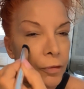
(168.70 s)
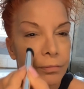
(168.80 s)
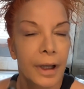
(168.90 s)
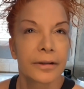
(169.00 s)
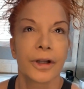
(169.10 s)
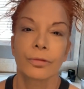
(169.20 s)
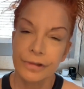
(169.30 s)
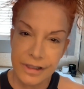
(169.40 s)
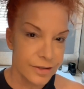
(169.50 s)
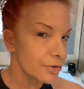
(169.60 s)
I don't know,
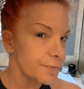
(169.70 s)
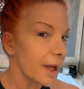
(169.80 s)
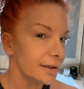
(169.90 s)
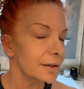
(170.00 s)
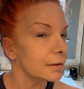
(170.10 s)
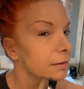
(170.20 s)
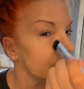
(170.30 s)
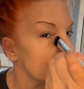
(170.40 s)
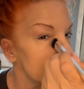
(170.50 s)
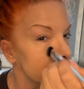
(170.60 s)
research behind it.
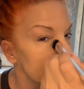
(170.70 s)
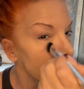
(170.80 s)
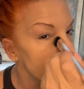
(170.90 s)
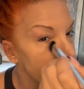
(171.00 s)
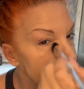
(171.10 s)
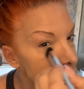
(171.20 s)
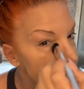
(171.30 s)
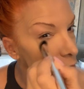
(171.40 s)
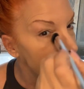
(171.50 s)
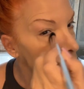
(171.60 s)
You know, they're just,
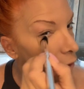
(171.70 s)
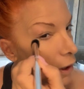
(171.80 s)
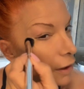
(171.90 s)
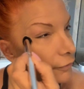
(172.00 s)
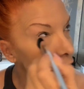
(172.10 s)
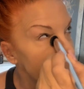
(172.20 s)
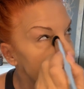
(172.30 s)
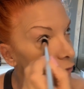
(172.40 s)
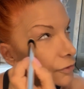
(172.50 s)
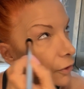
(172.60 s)
I feel like
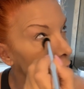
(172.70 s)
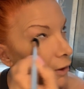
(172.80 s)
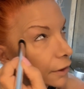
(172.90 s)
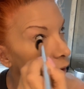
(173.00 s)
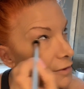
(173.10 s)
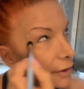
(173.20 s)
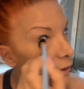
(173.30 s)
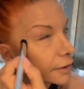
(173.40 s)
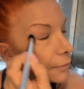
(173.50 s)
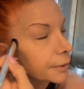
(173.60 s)
there's so many lines out there
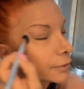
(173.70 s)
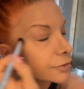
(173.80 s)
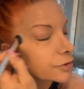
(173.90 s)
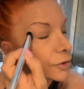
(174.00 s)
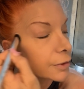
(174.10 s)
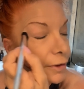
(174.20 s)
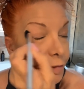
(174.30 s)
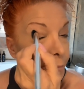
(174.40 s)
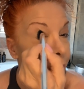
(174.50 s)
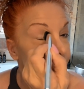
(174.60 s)
that people are just so eager to
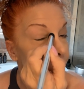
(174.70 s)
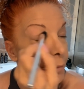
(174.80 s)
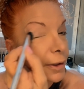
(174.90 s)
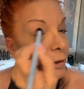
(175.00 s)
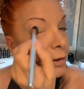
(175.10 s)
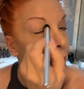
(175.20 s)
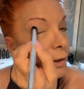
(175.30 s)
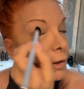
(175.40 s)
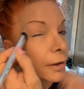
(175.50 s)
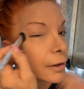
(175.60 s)
put their name on.
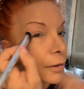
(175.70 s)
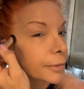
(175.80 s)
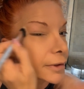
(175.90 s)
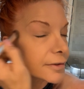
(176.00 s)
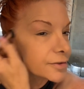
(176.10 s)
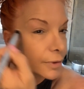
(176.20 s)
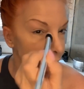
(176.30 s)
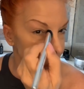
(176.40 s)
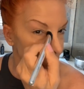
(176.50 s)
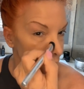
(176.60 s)
But this
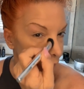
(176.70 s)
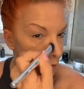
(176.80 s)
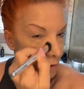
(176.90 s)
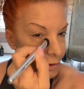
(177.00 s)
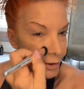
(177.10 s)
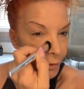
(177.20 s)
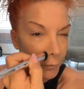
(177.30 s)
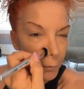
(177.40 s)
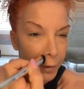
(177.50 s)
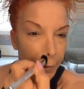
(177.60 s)
one, Gaga did the
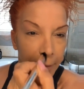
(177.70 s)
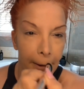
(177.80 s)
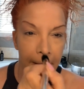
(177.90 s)
work.